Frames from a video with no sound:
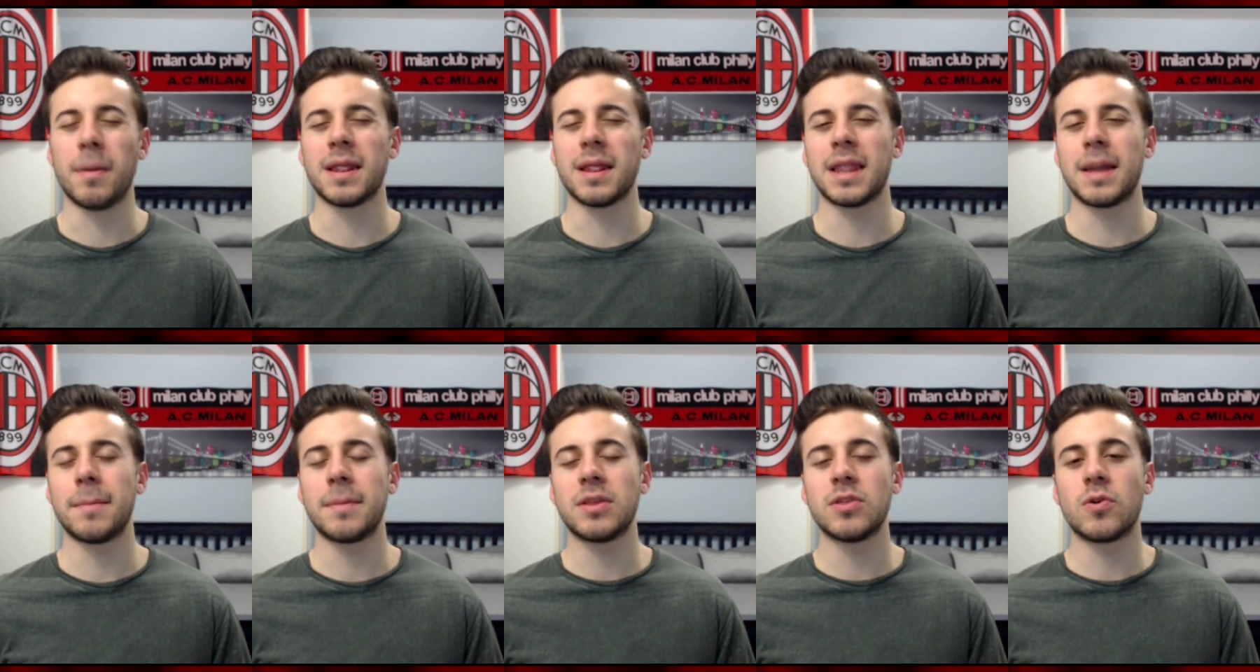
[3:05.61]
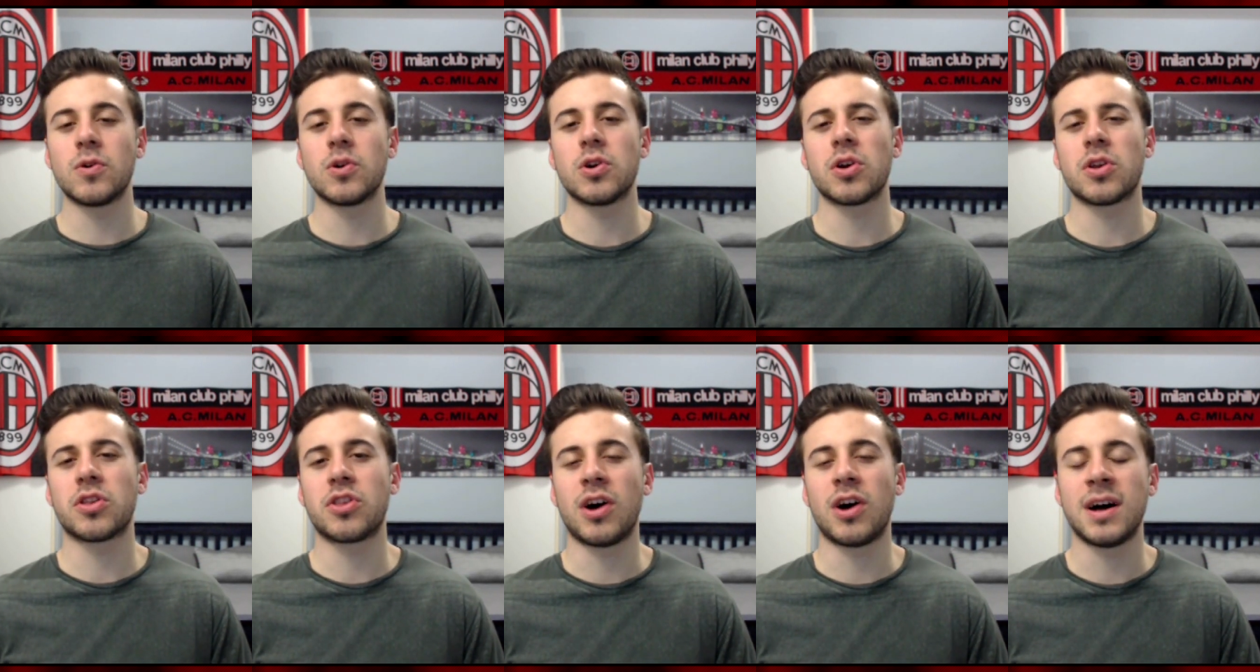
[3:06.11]
But let me know
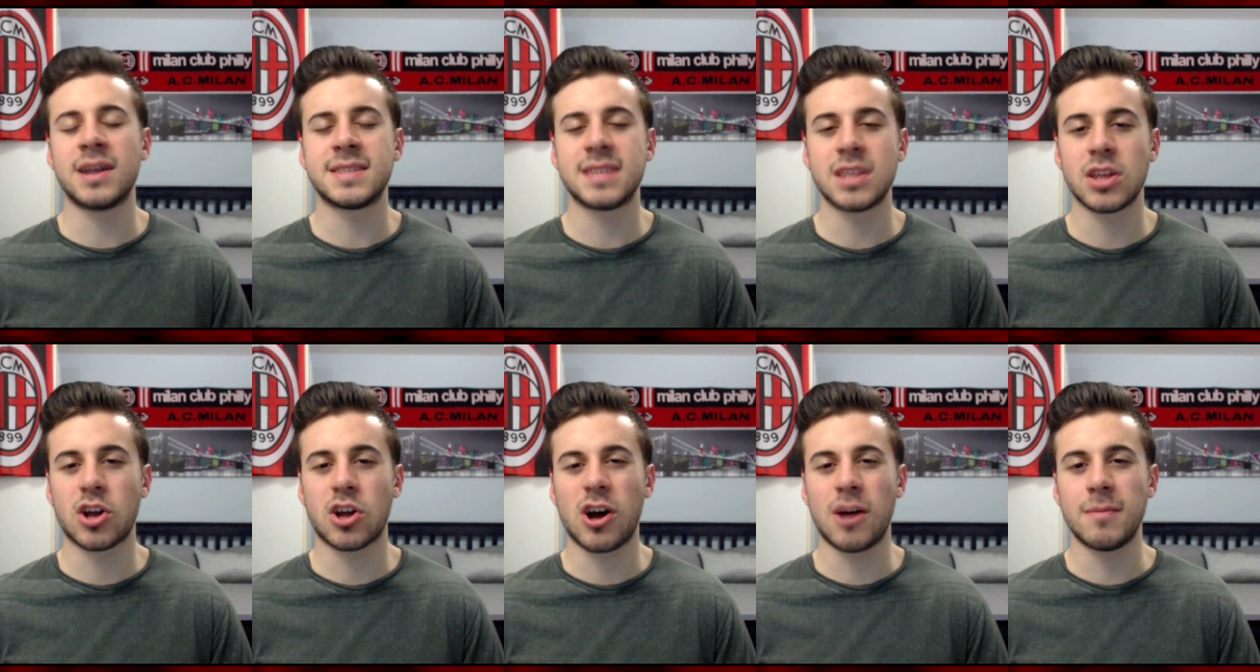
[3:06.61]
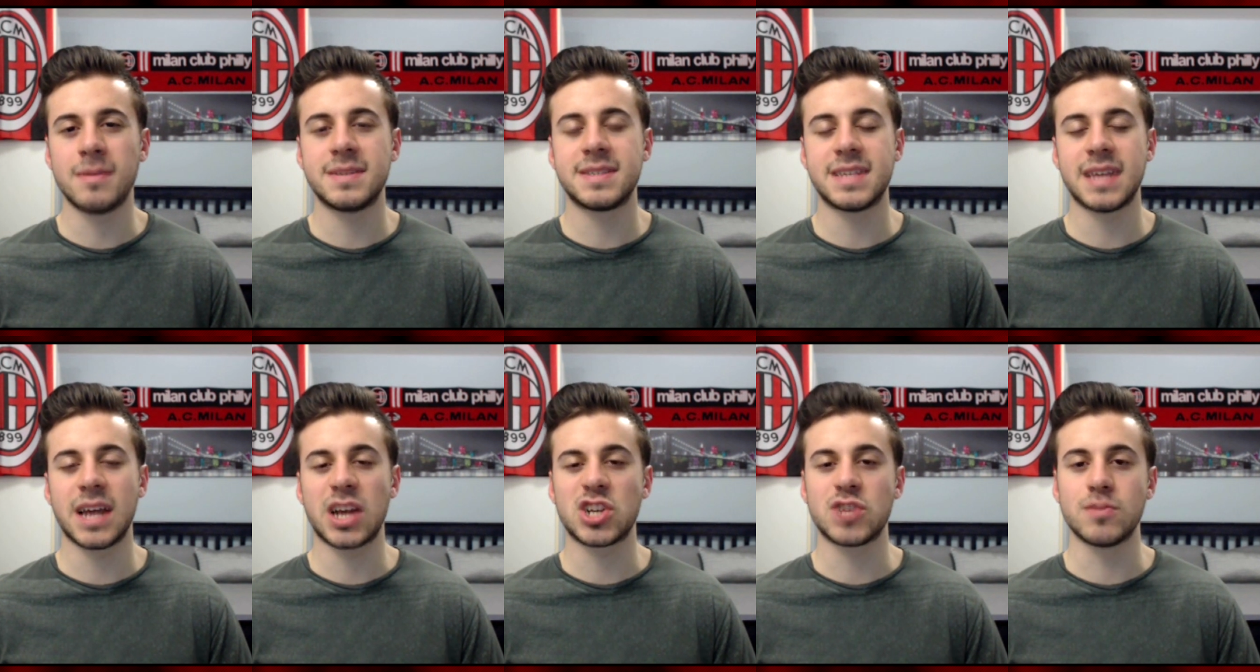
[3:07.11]
your thoughts in the comment
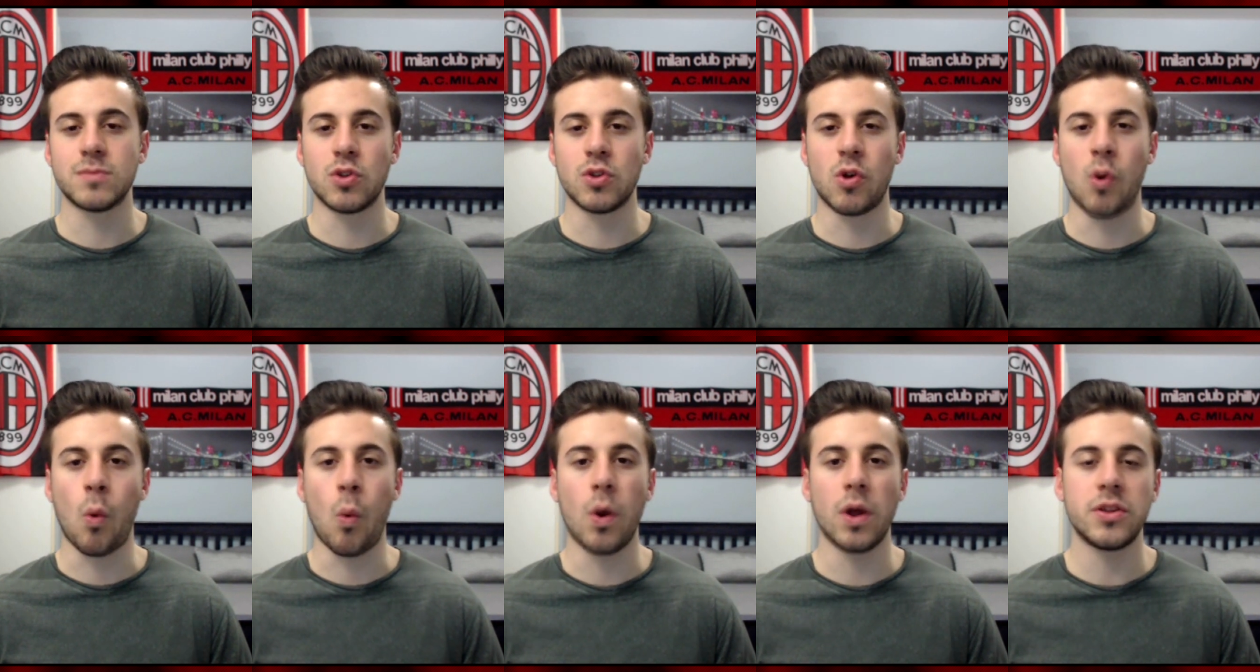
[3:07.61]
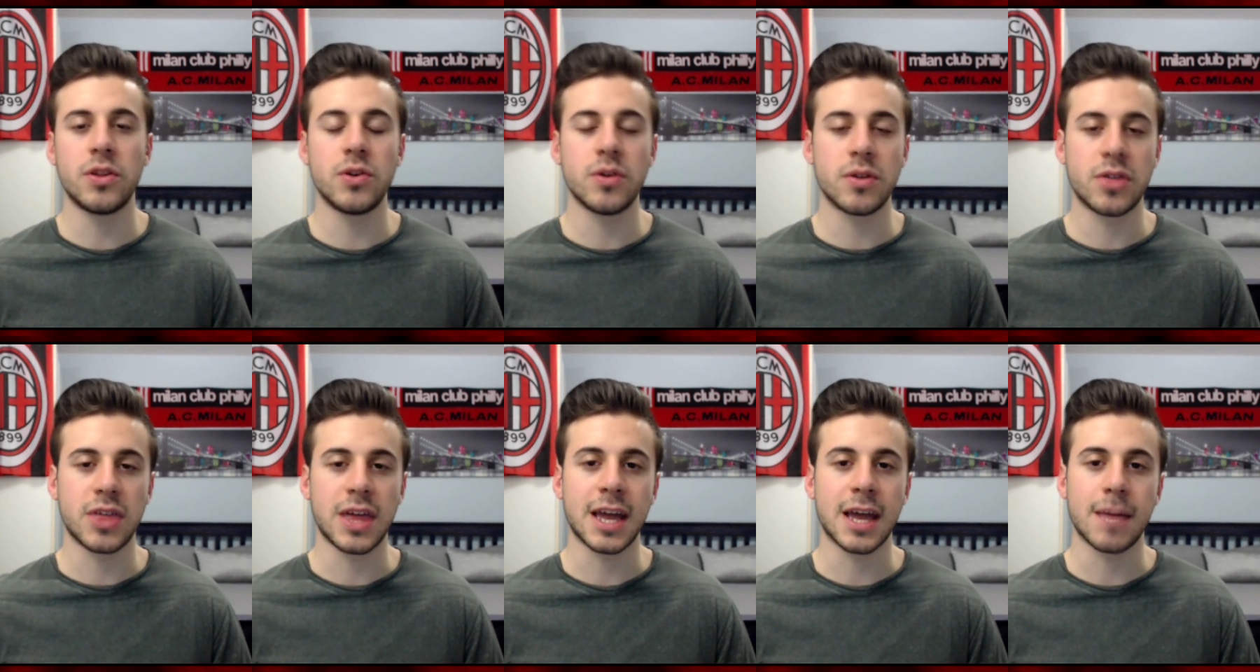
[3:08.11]
section below. What do you
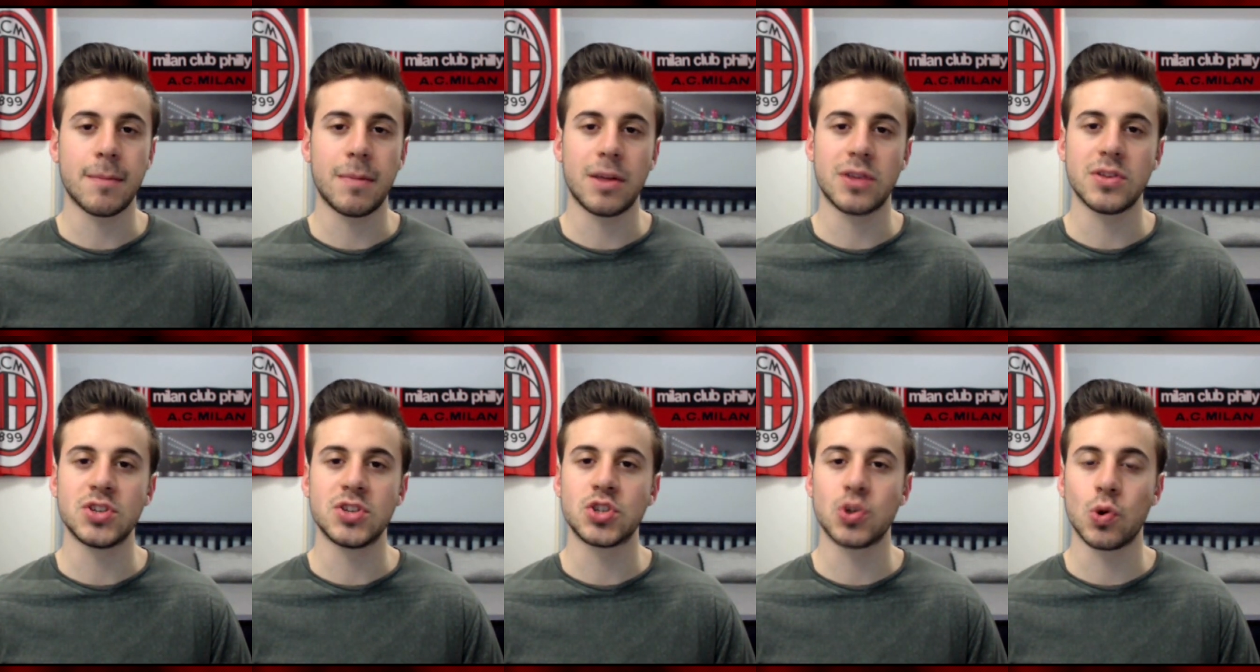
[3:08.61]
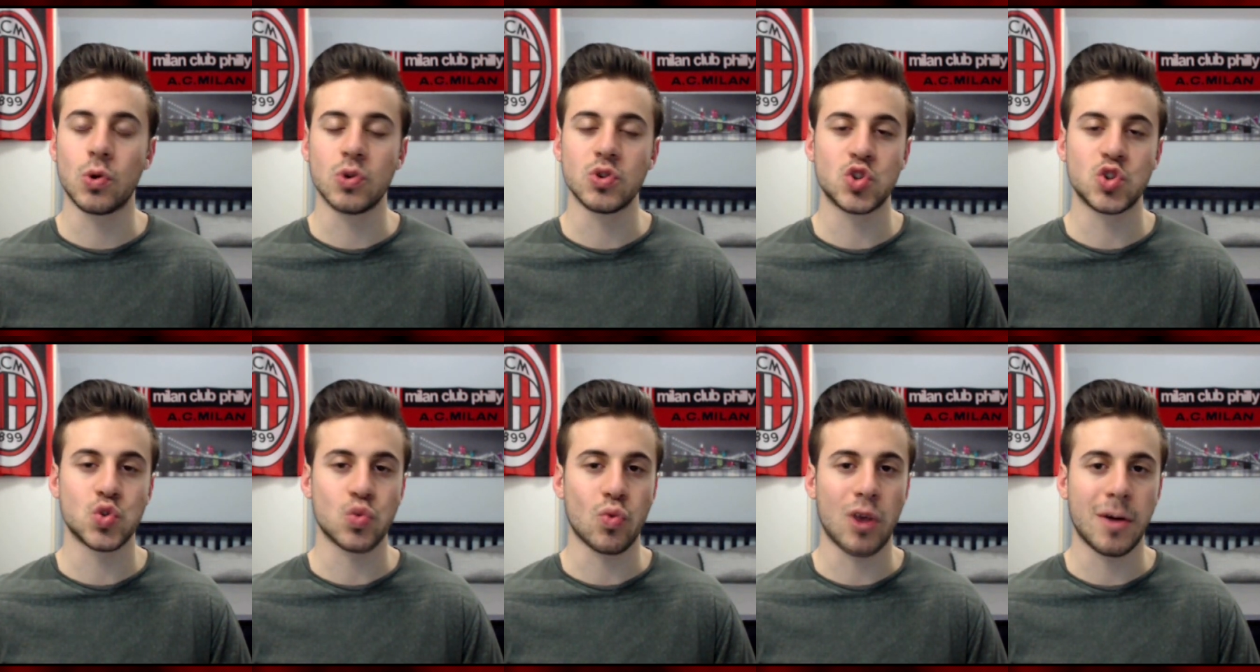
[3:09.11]
think about this whole
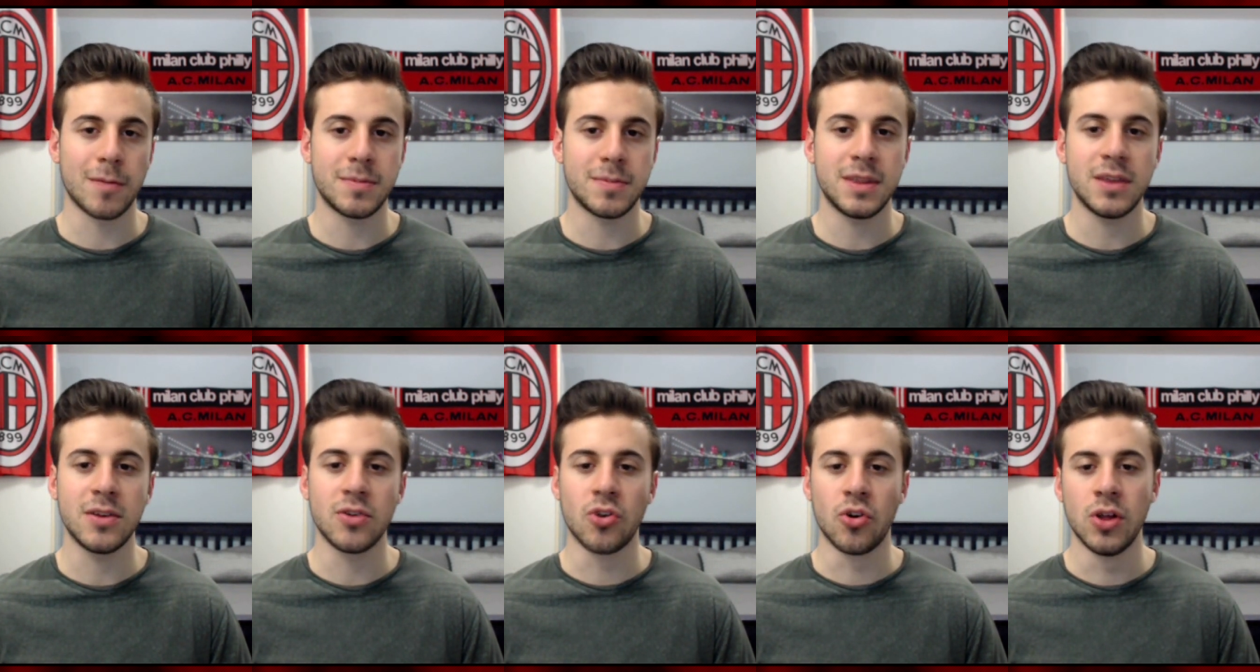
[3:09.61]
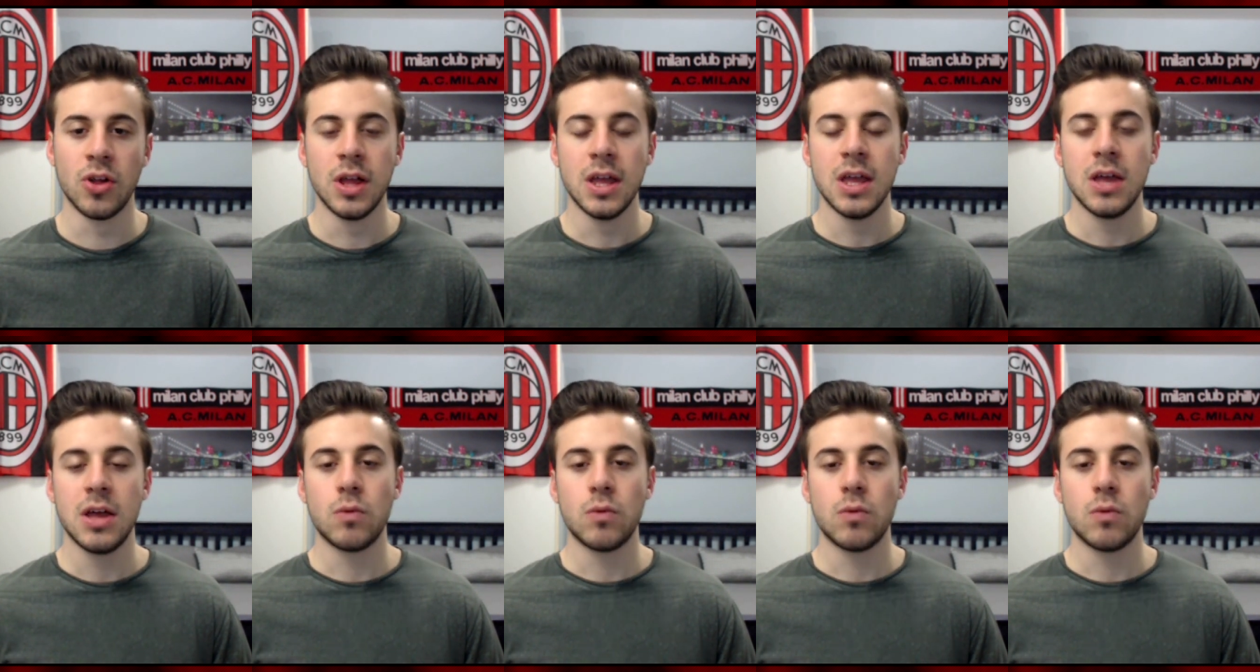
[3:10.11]
swap deal?